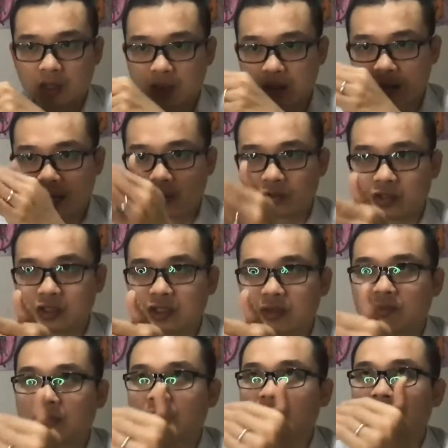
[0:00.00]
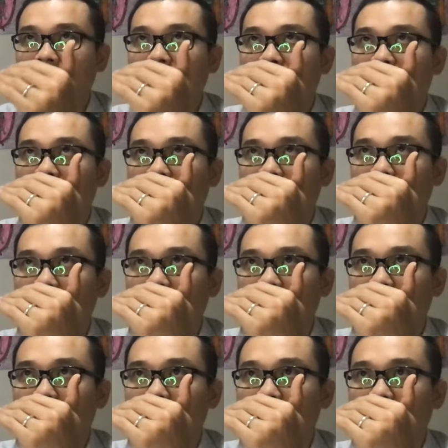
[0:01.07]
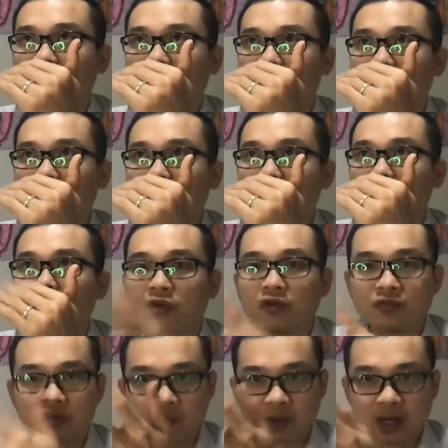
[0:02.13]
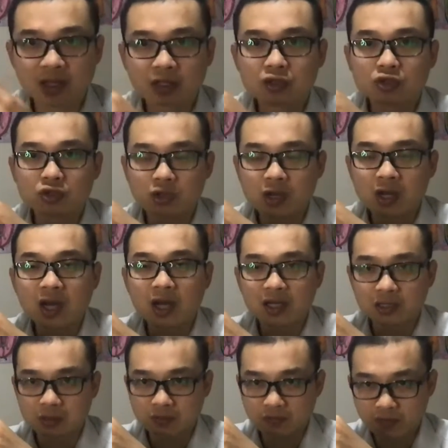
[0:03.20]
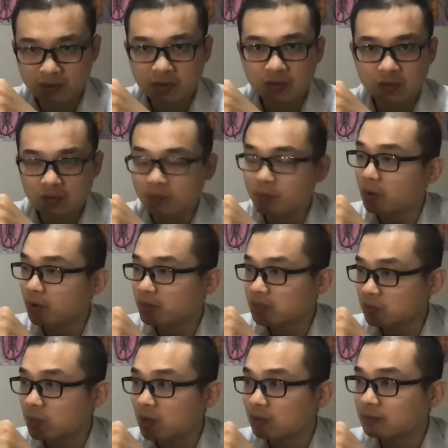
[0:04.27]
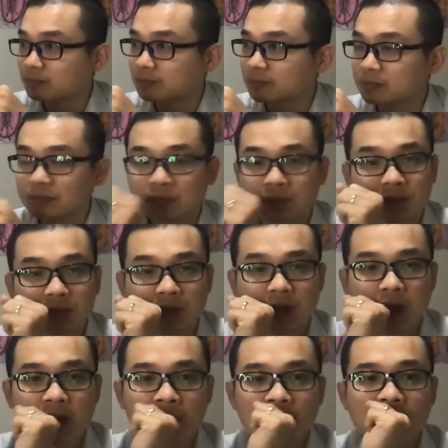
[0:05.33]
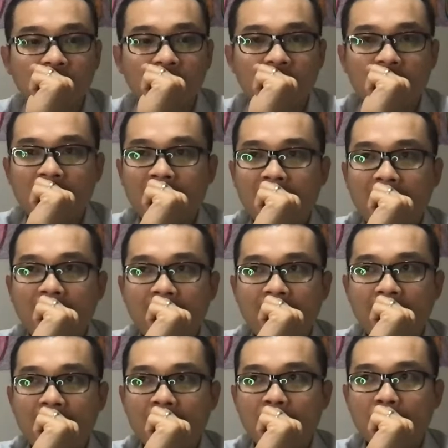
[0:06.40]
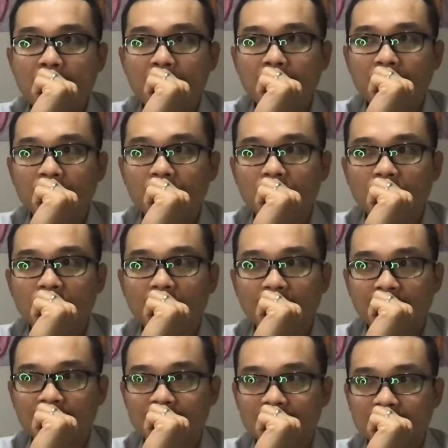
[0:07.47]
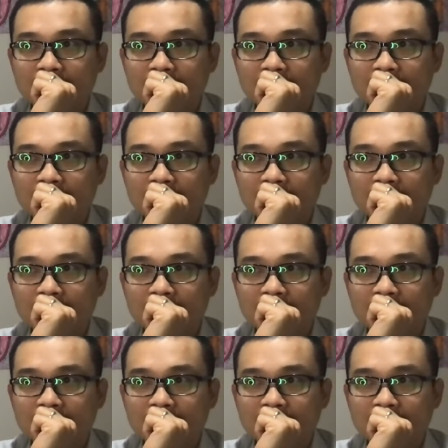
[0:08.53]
nourishing the blood and move the blood. Xue Hai is very good point as well. Okay. What else?